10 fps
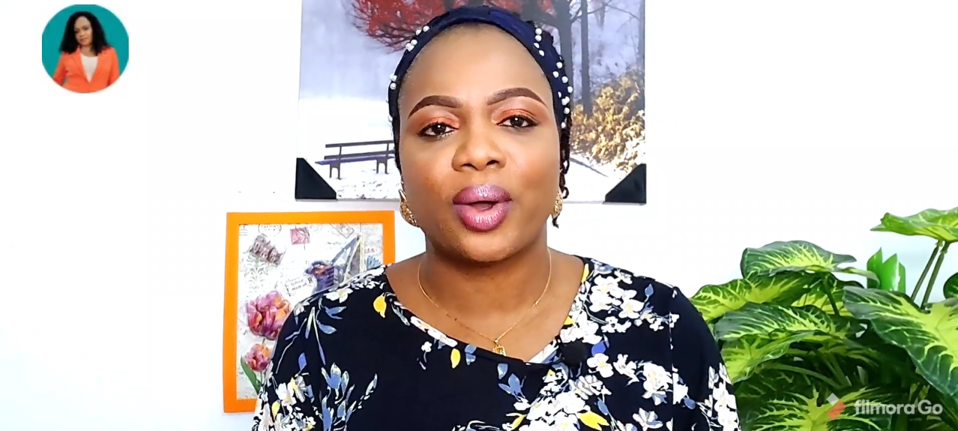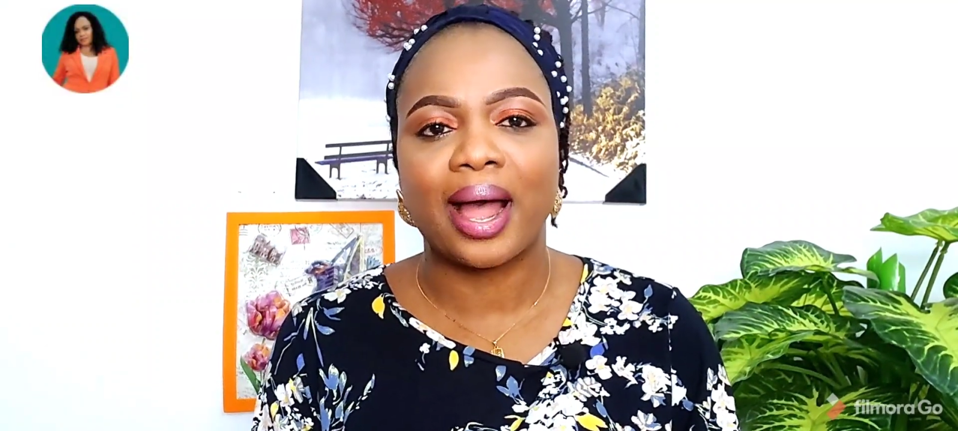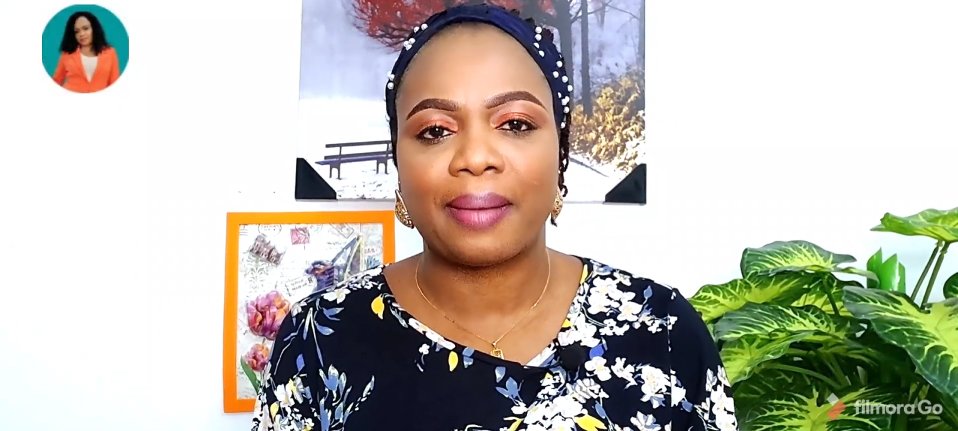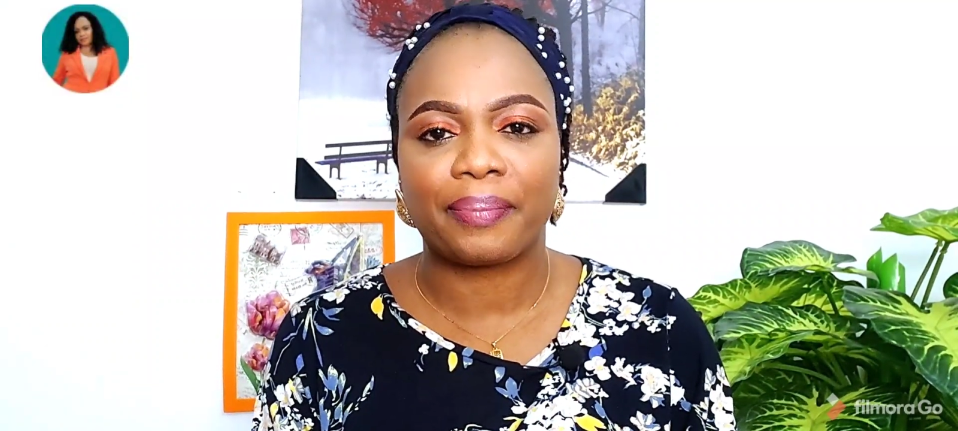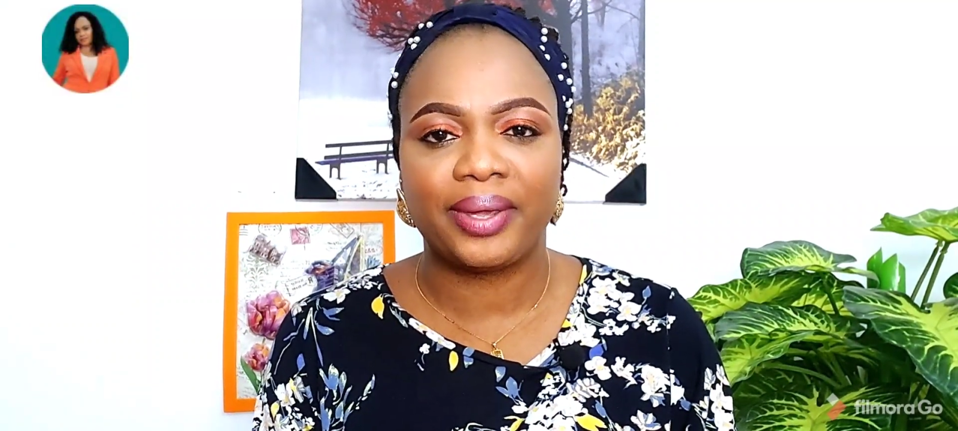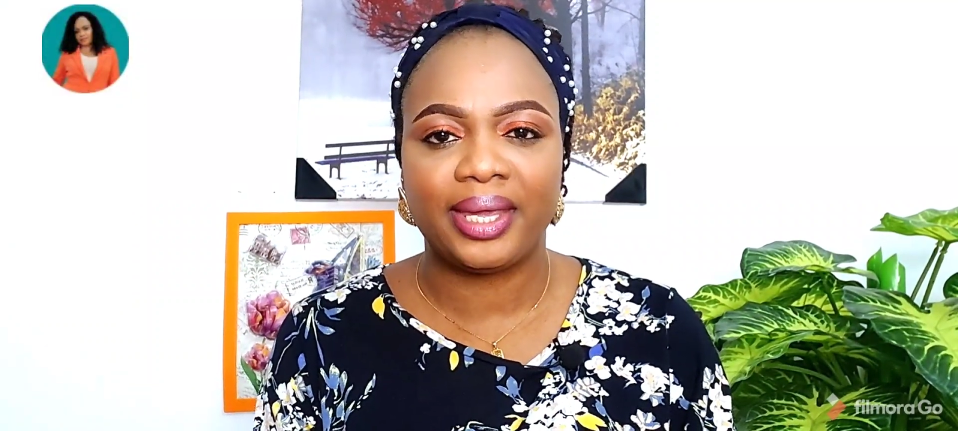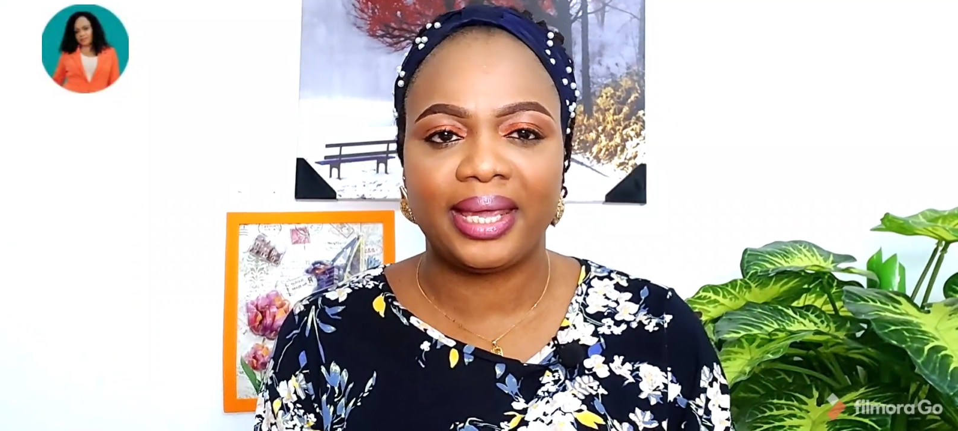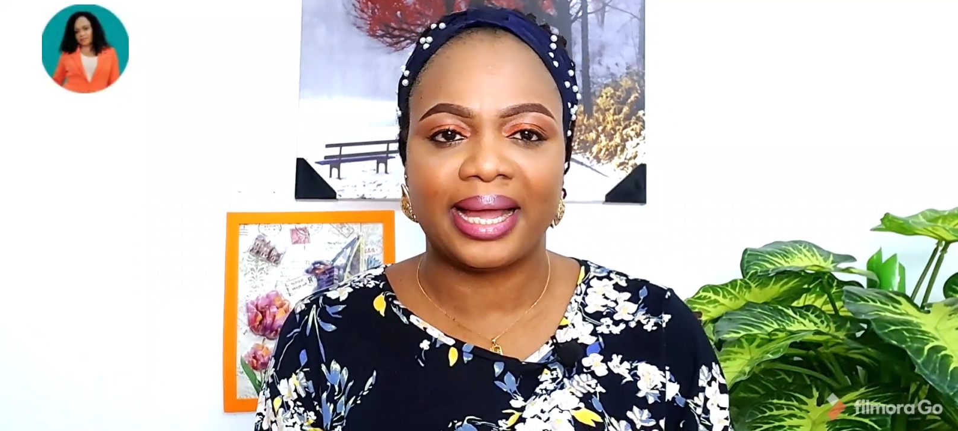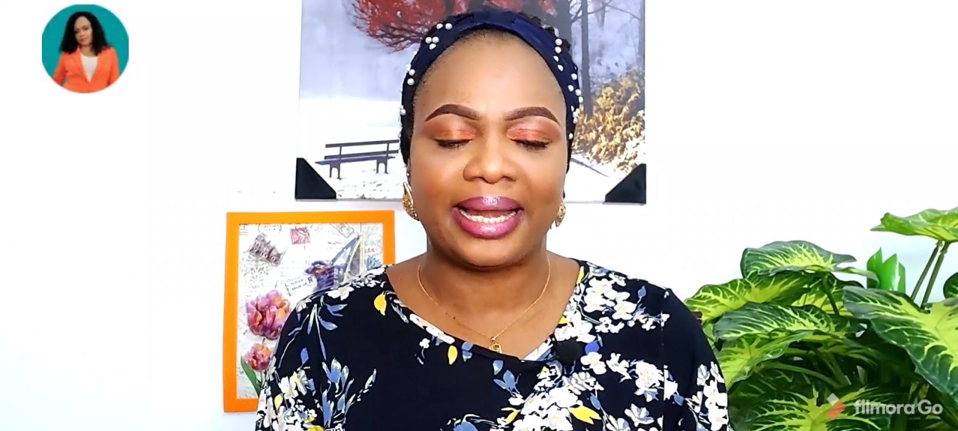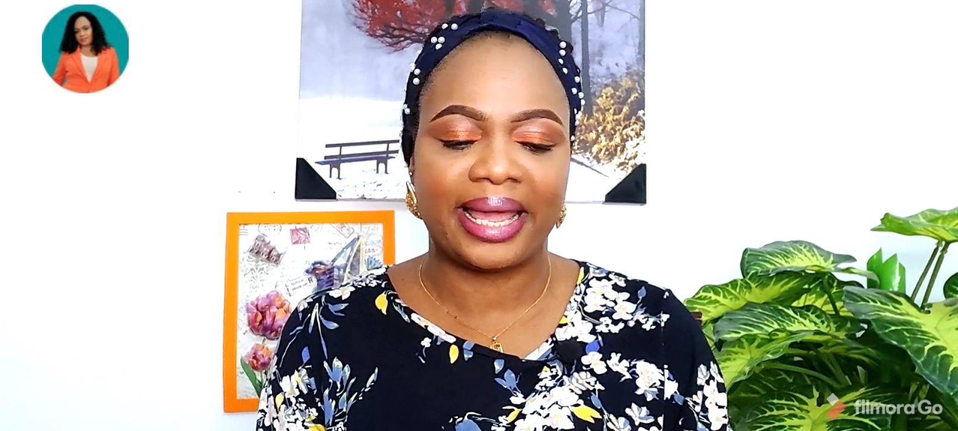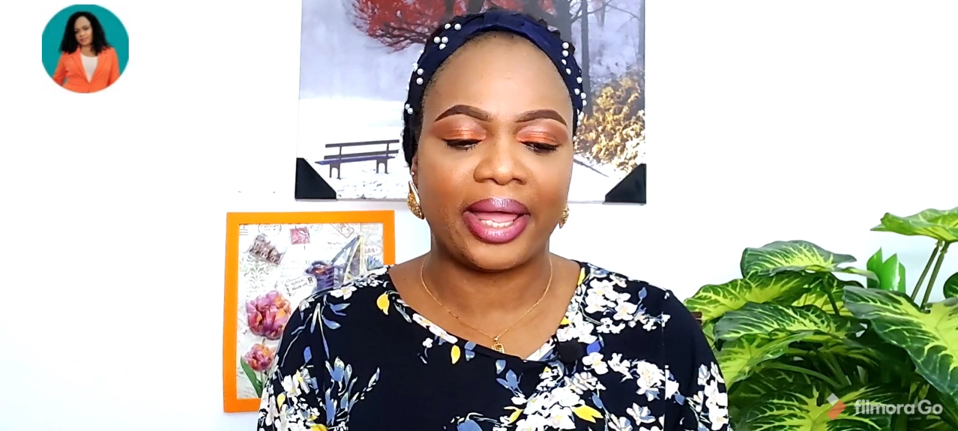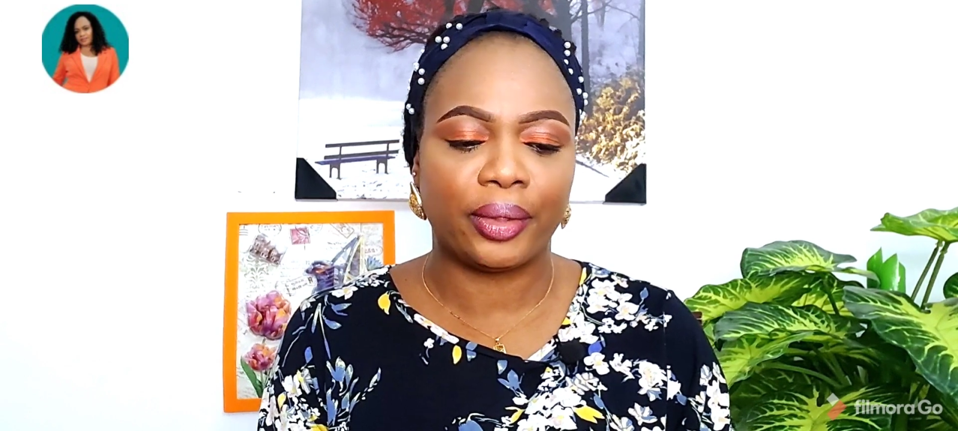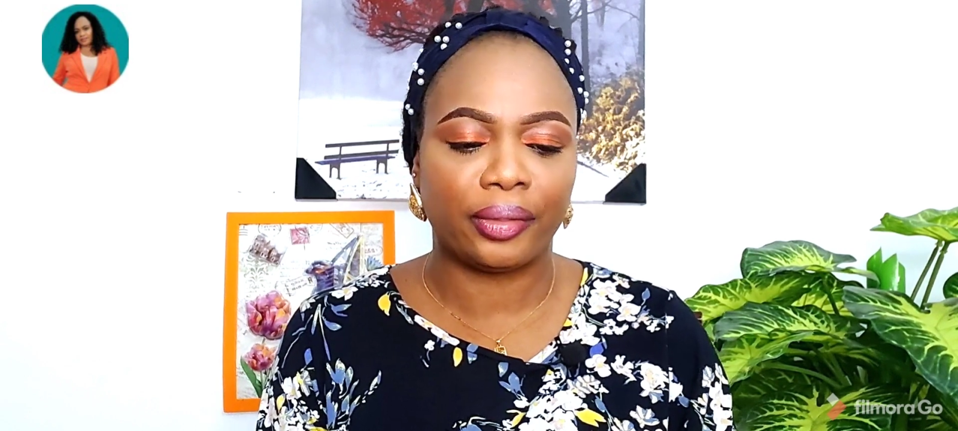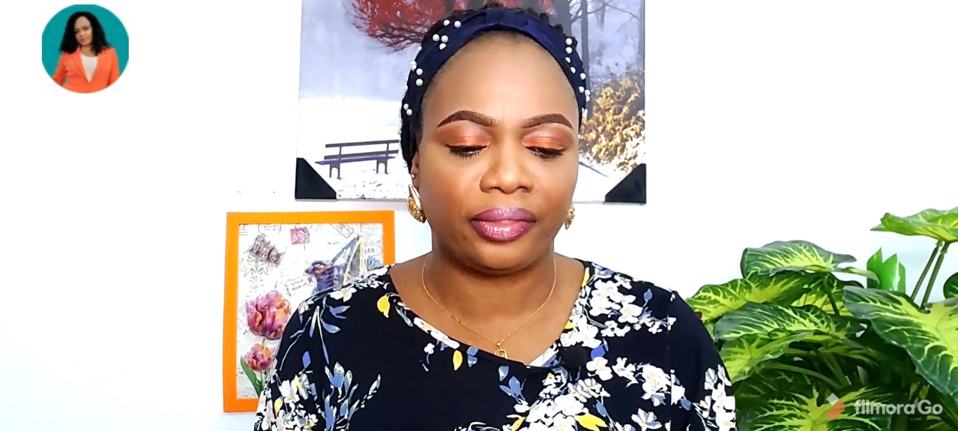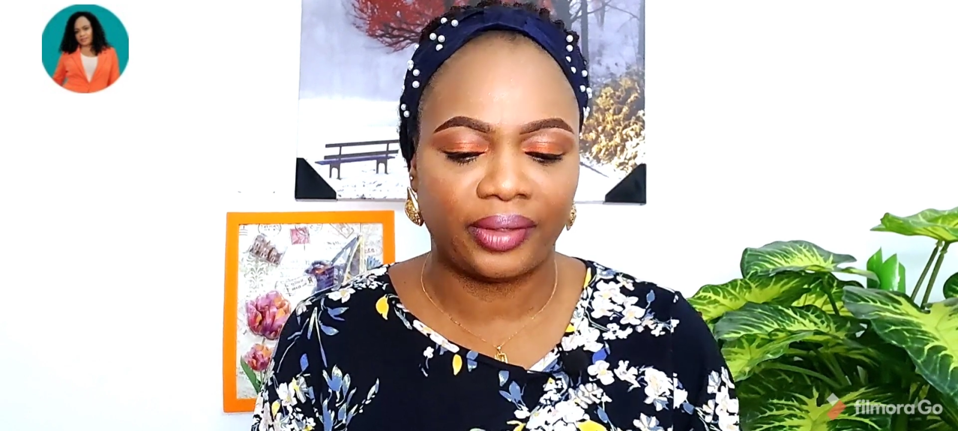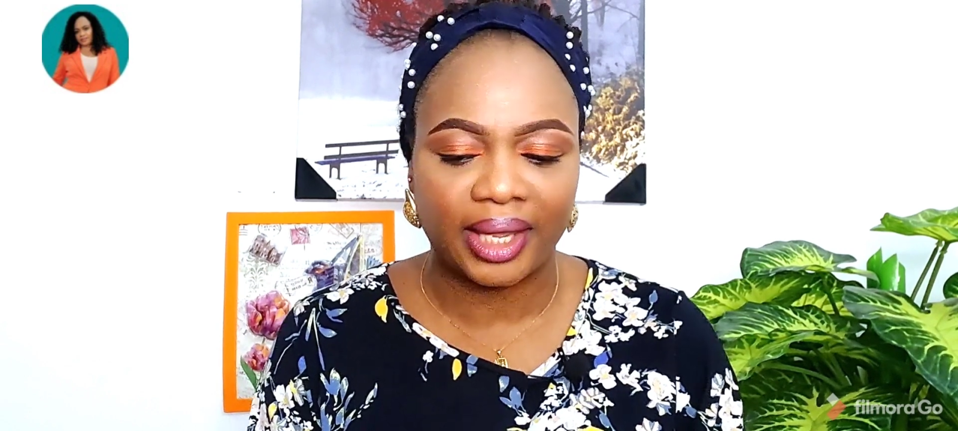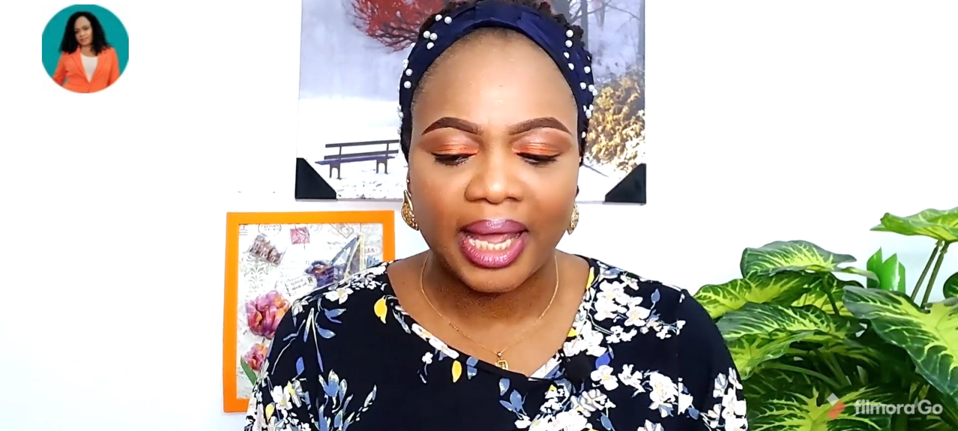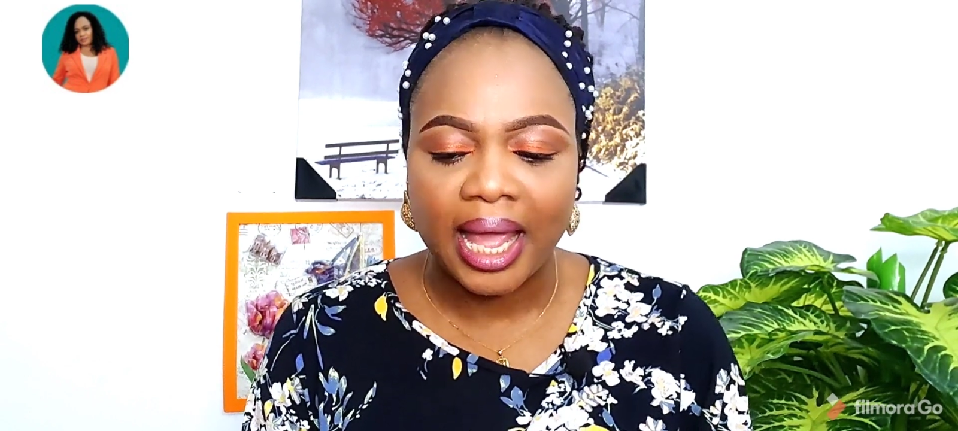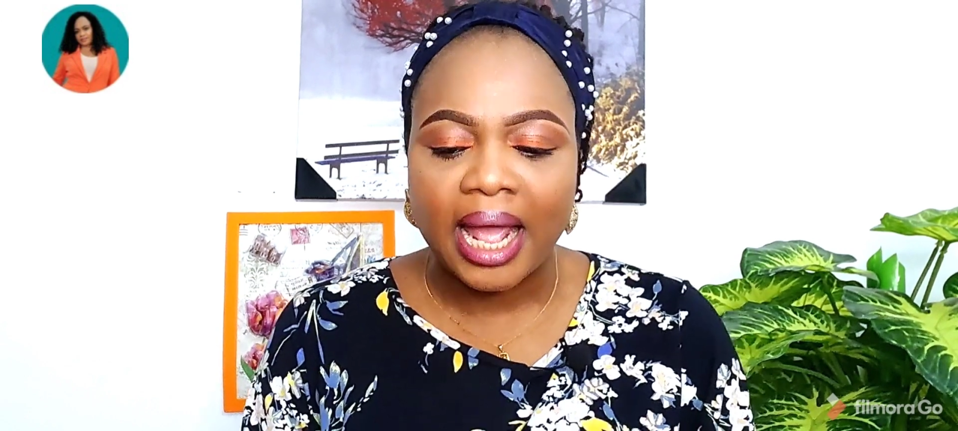happy and healthy.